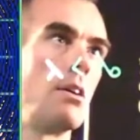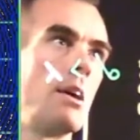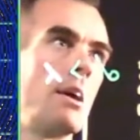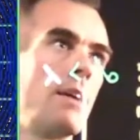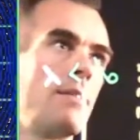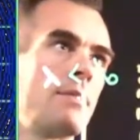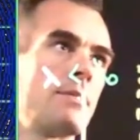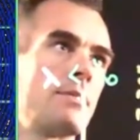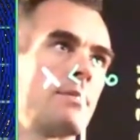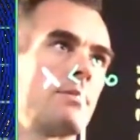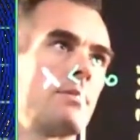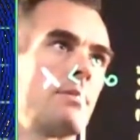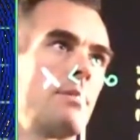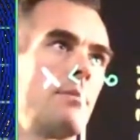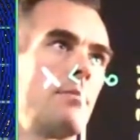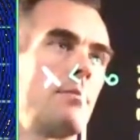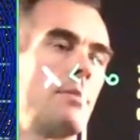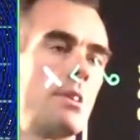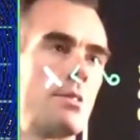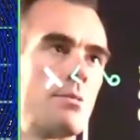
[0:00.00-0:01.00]
And this is going to,
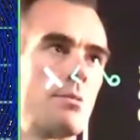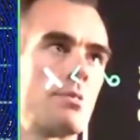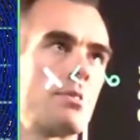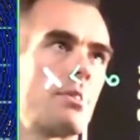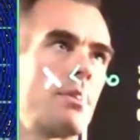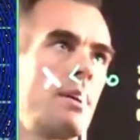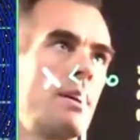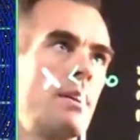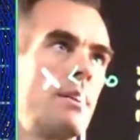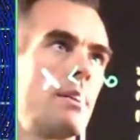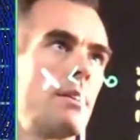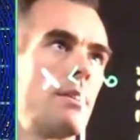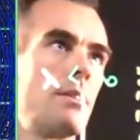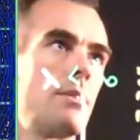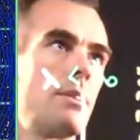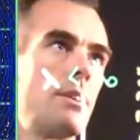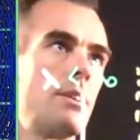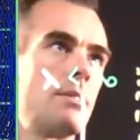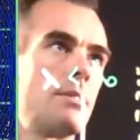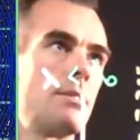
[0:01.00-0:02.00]
this was our ending
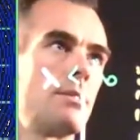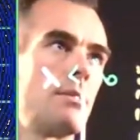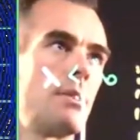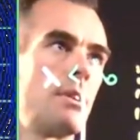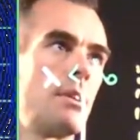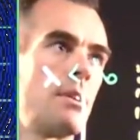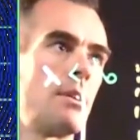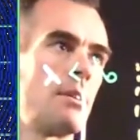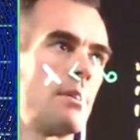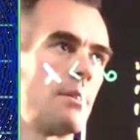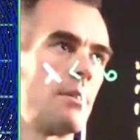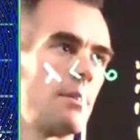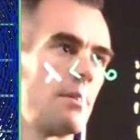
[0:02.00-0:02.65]
location right here.